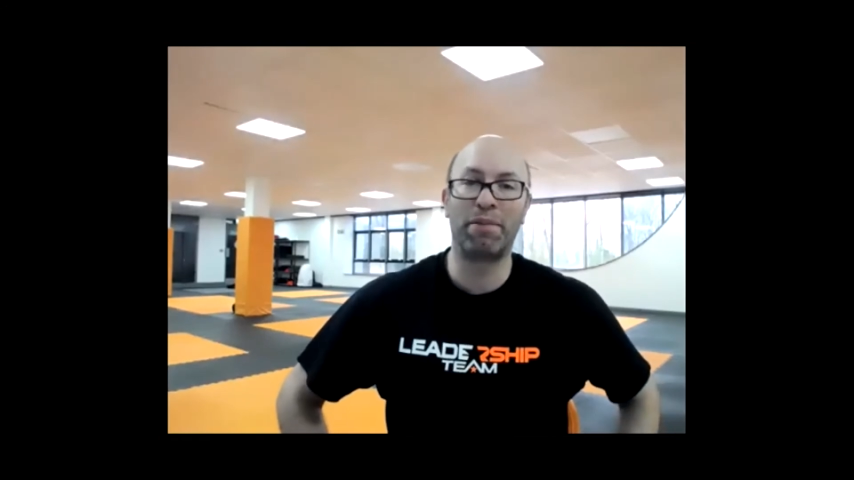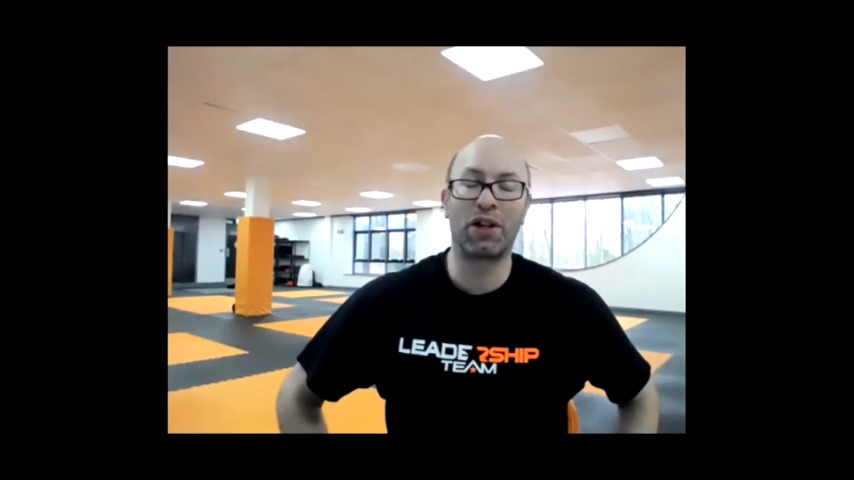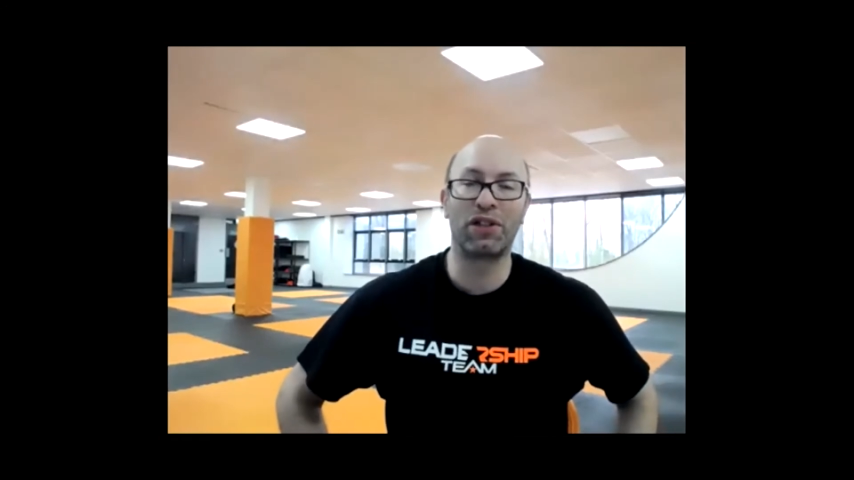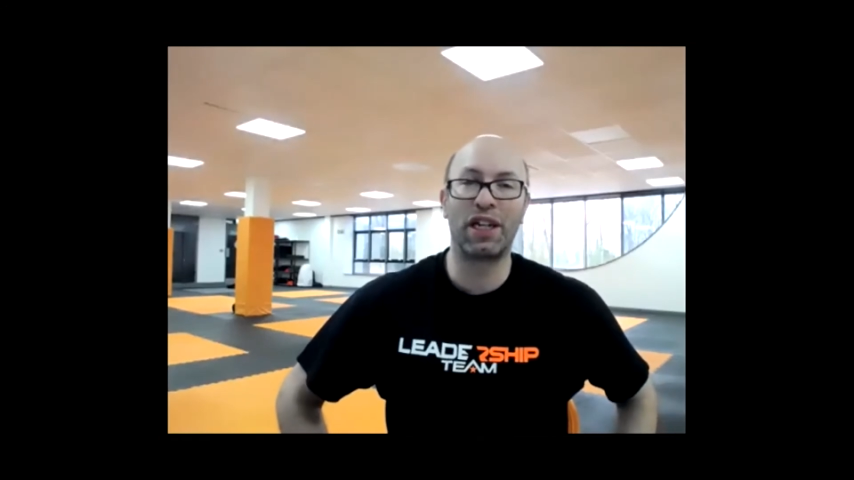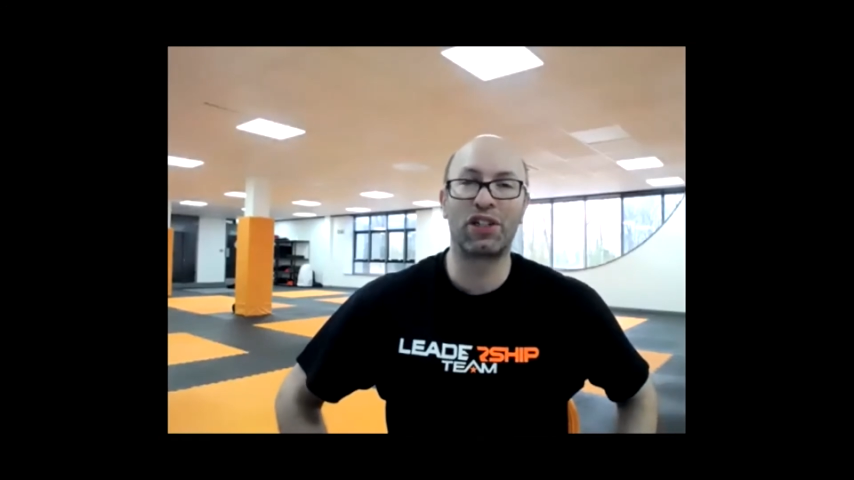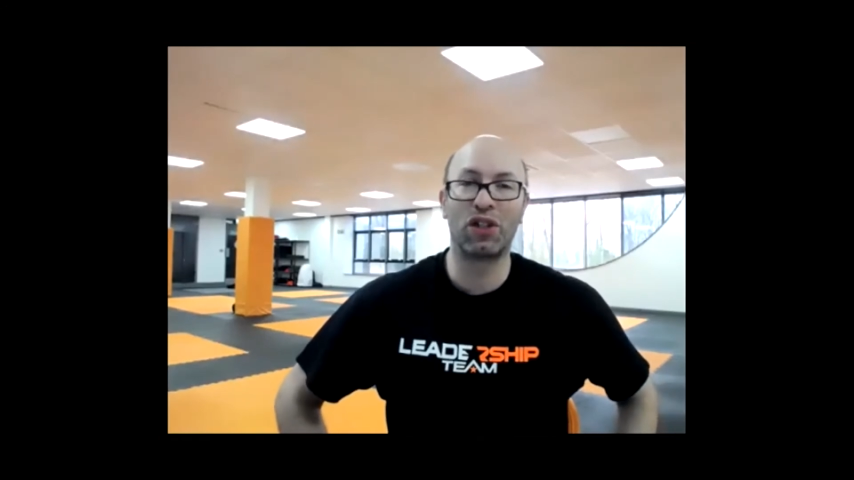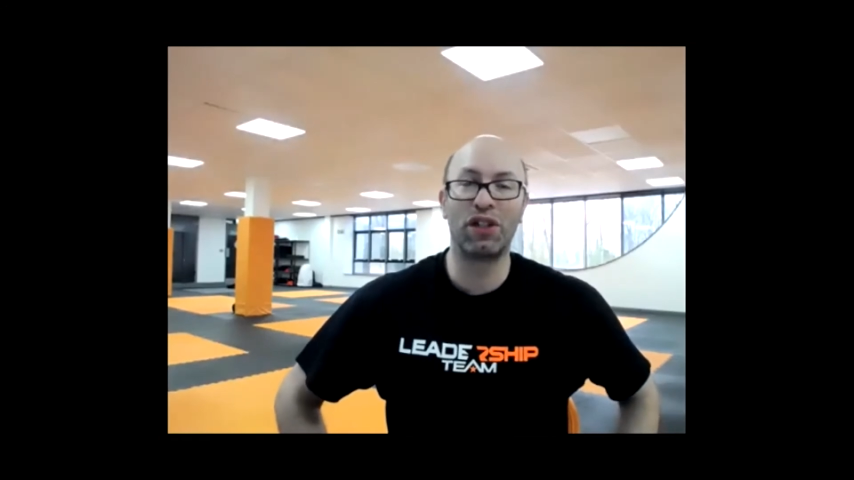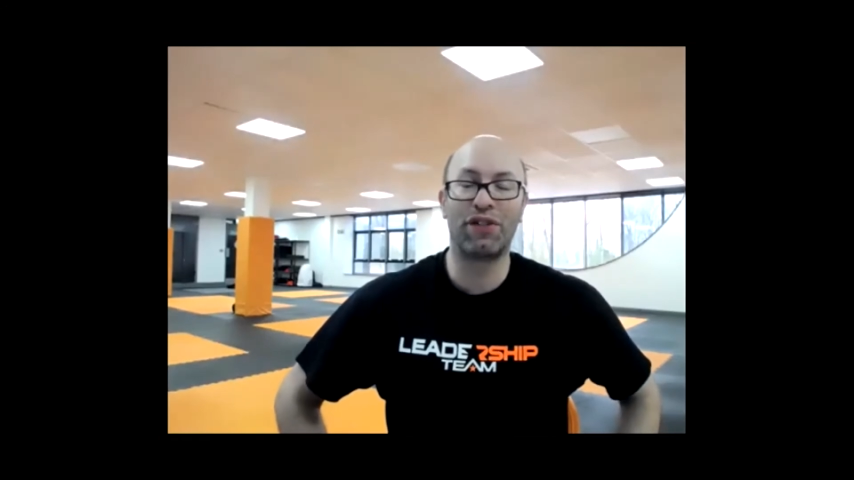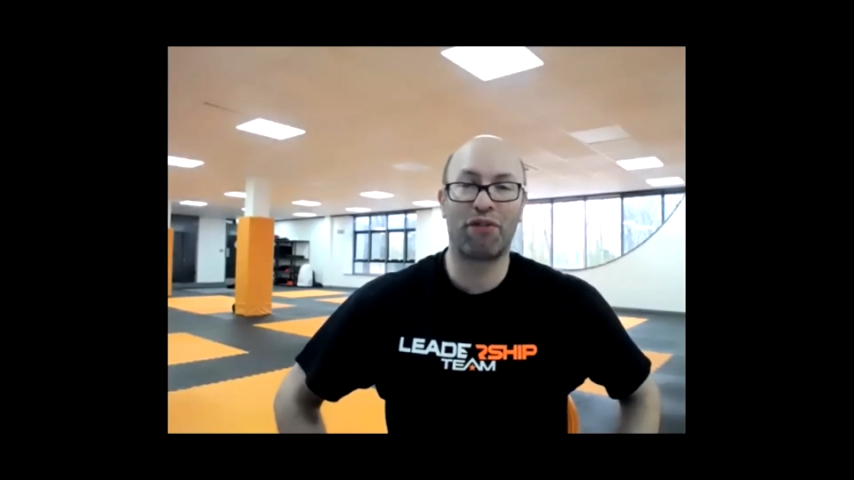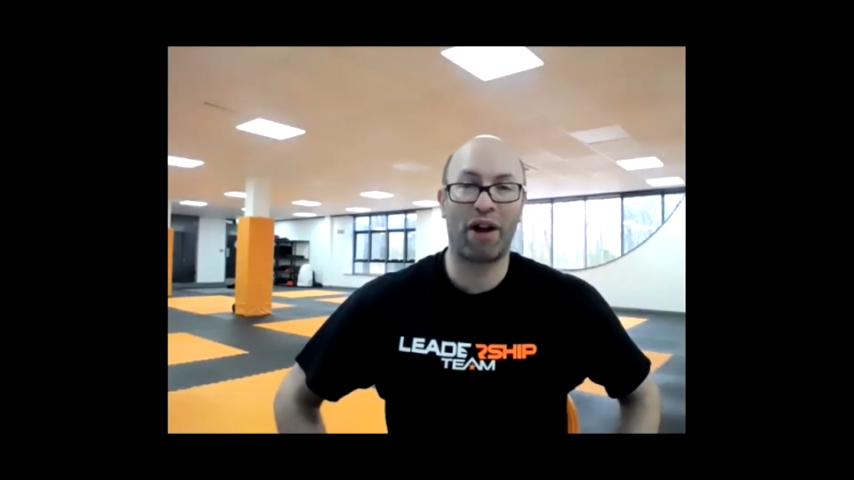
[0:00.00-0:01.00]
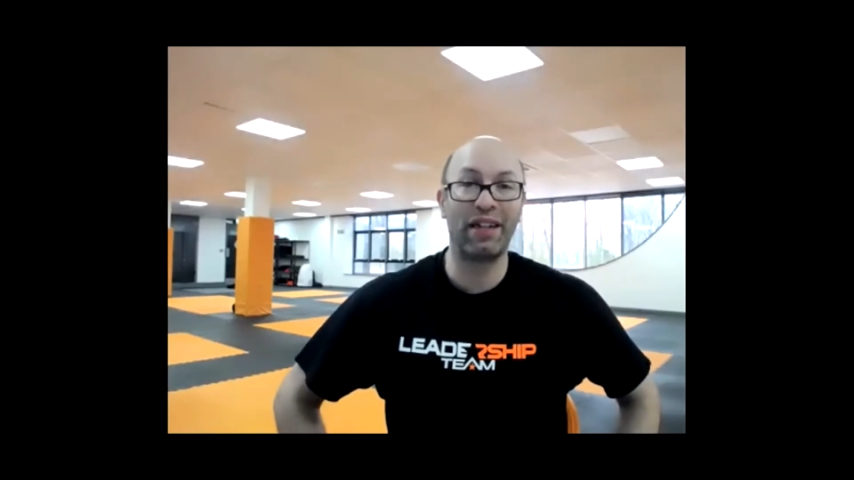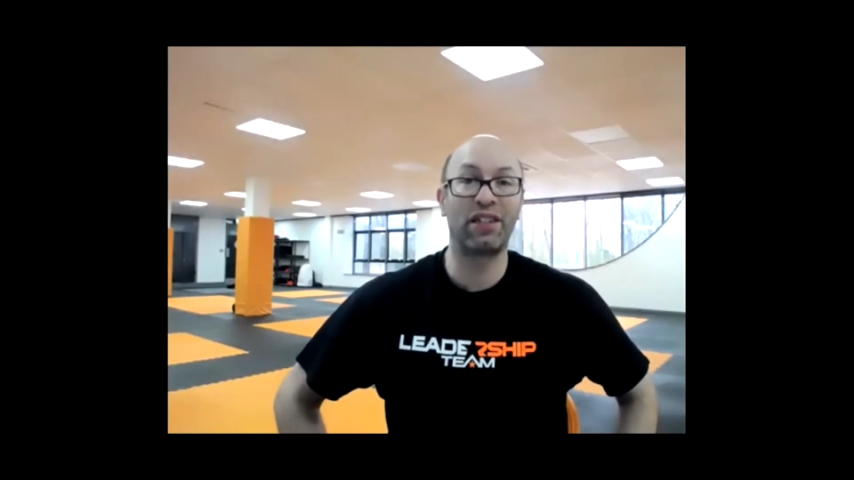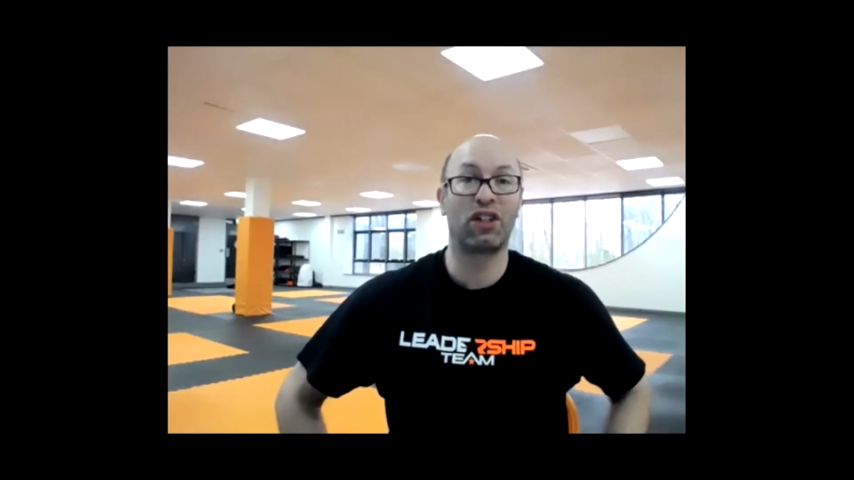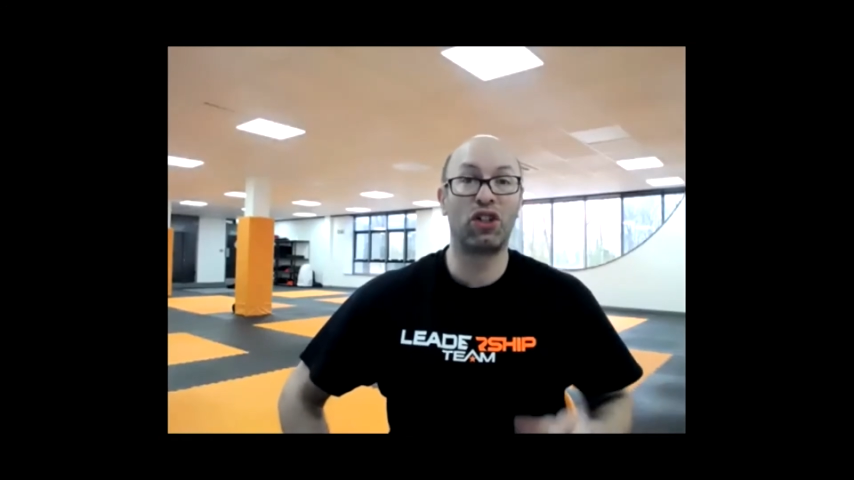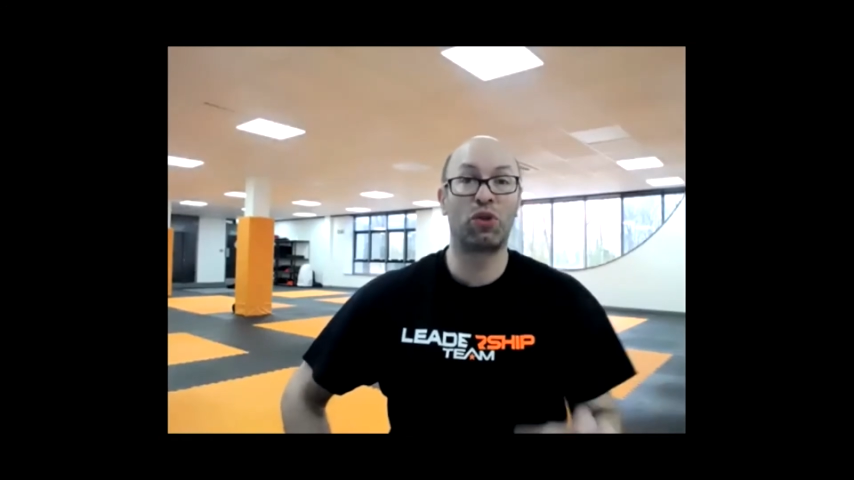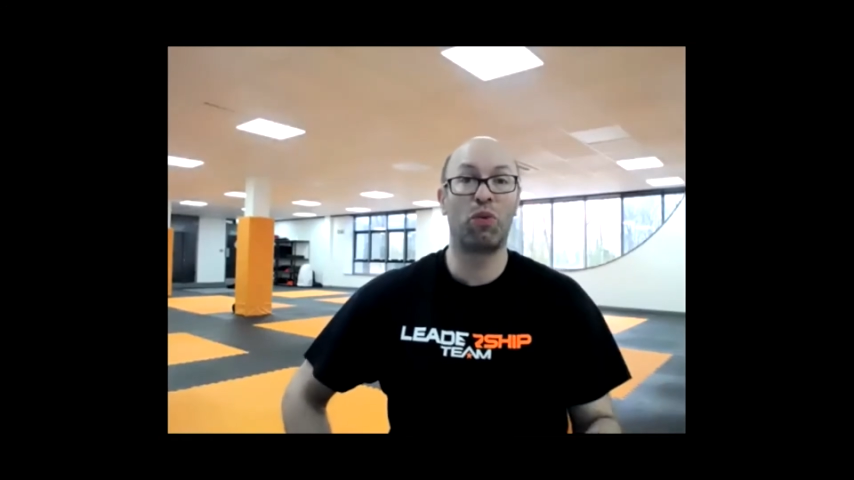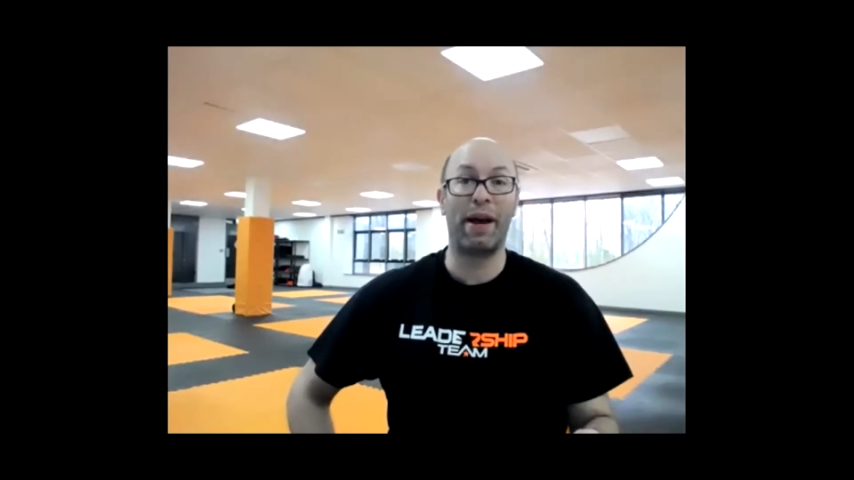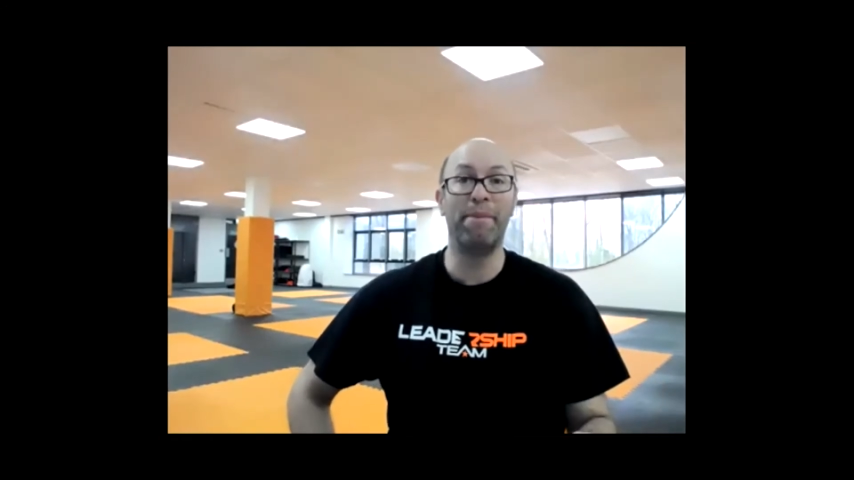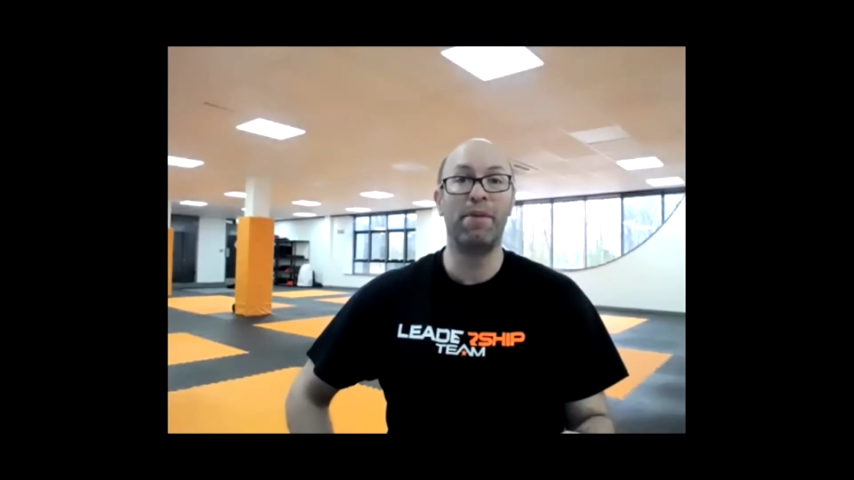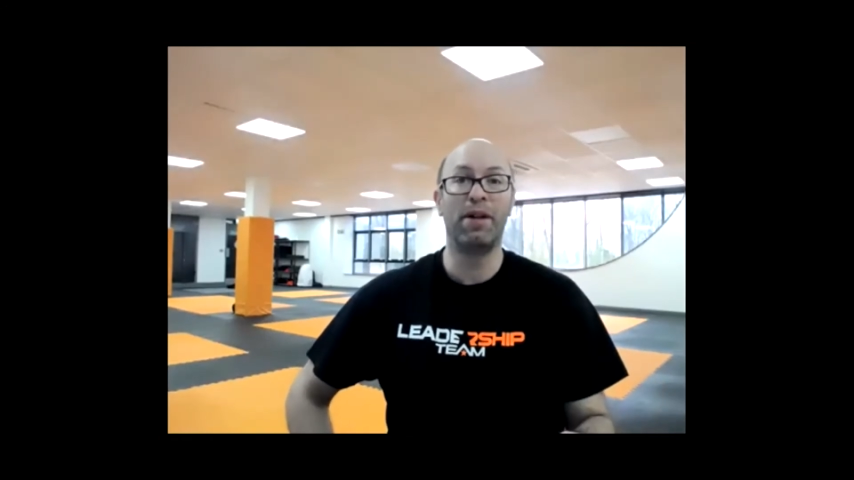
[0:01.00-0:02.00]
And because their son's friend could
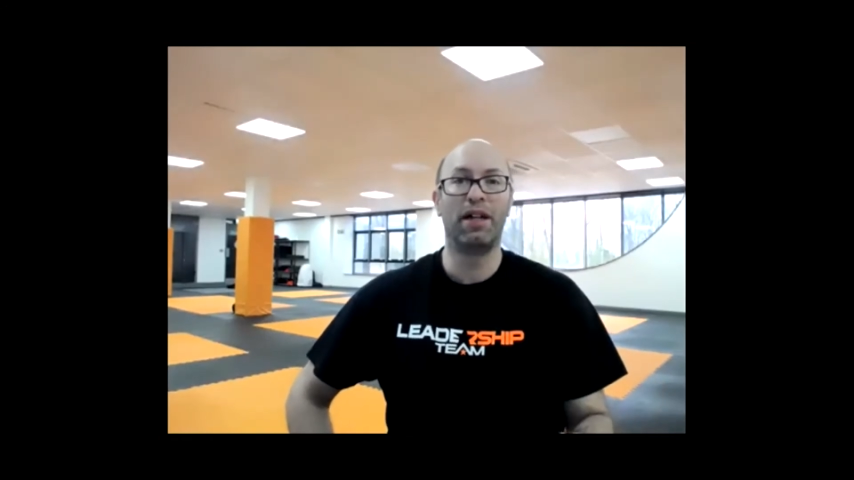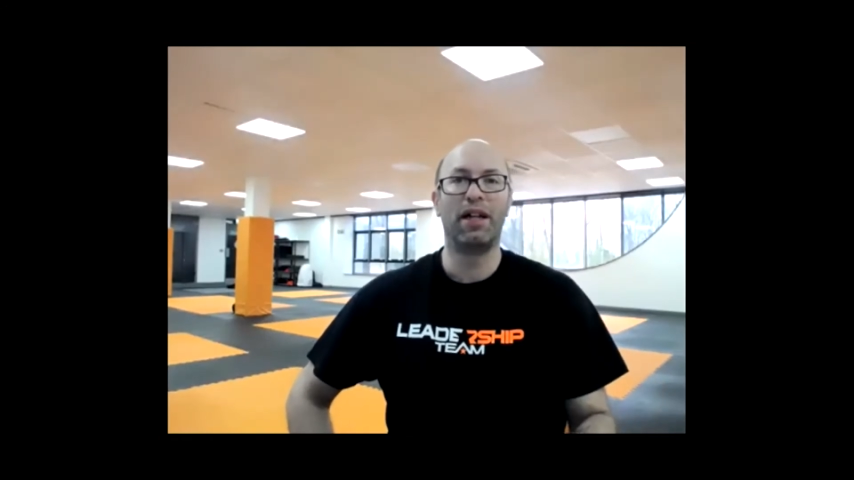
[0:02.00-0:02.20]
swim,